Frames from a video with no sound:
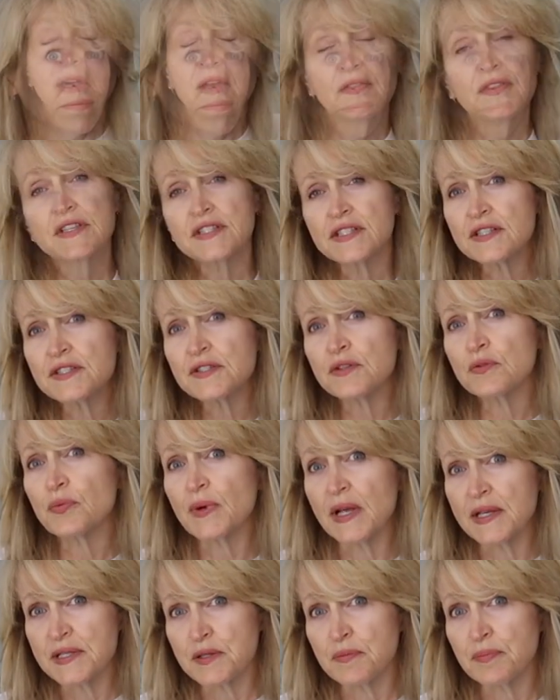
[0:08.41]
This is a
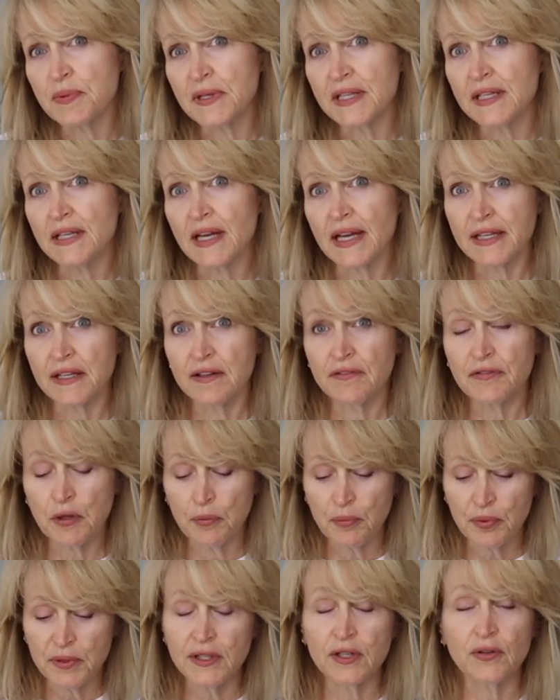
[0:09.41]
recipe I give
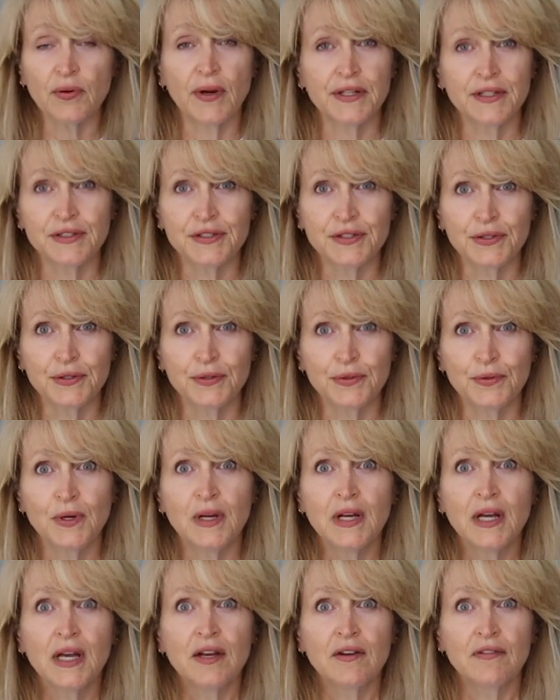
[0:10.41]
complete credit to
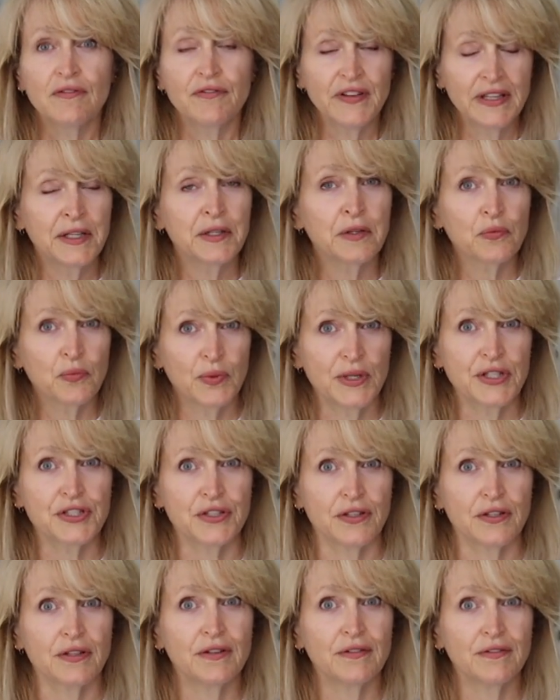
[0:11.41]
Vegan
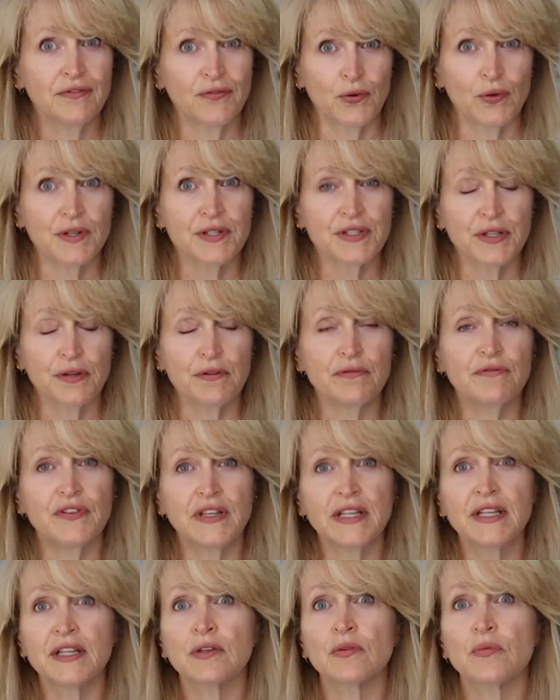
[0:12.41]
Richa for, so
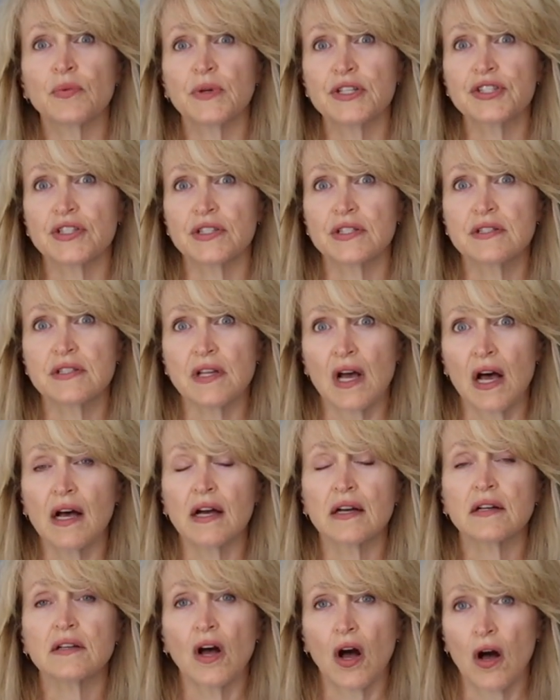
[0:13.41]

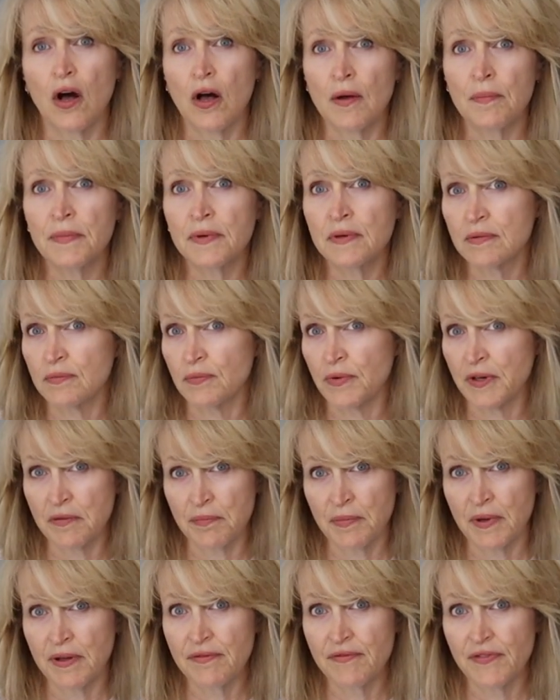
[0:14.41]
veganricha.com, one of
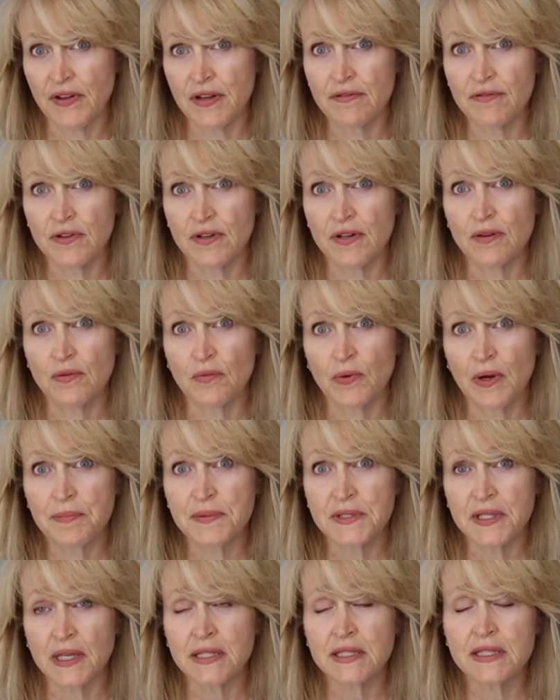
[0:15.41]
my favorite
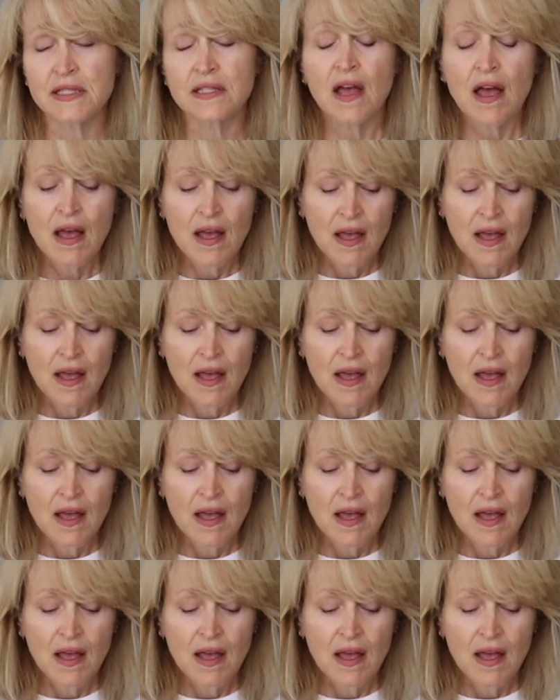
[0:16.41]
websites.